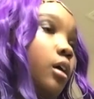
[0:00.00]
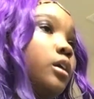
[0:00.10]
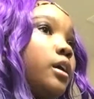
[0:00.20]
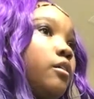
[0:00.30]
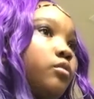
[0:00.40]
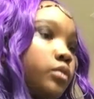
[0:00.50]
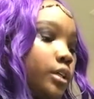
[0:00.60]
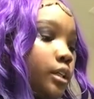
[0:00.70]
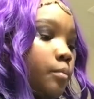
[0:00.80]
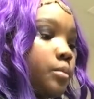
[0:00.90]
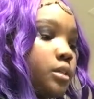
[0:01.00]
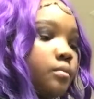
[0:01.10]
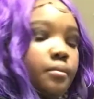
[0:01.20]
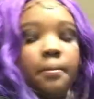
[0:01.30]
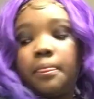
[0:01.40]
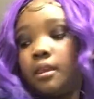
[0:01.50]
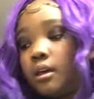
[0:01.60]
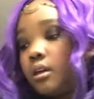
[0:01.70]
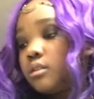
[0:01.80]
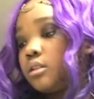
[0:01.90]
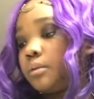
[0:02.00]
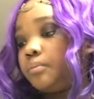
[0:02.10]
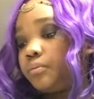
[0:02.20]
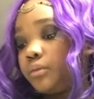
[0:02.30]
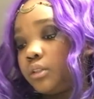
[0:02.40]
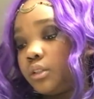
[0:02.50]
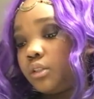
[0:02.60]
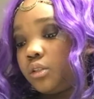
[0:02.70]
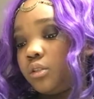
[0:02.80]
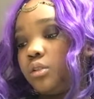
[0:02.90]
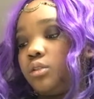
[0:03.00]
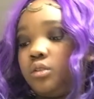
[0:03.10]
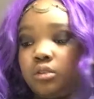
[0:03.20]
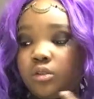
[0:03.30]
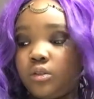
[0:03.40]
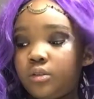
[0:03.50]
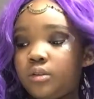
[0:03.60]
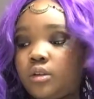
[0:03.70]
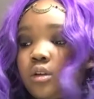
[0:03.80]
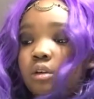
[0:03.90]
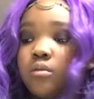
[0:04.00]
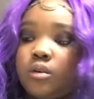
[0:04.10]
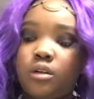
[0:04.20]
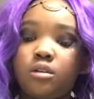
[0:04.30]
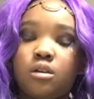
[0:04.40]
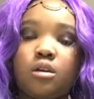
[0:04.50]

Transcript: Okay, down with that. Now we're going to go in with lips, I believe.